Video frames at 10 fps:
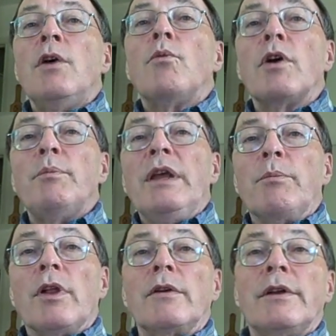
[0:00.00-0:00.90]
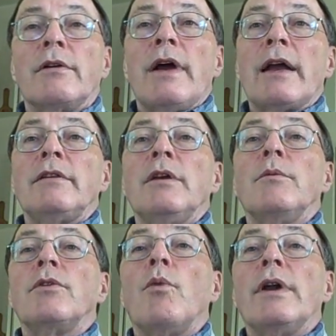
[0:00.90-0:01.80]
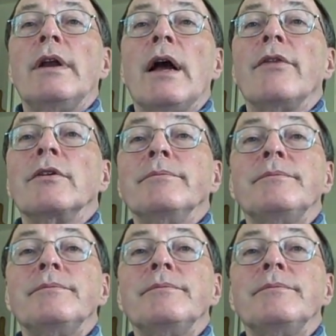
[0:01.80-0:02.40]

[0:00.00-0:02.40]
where people are interacting with one another.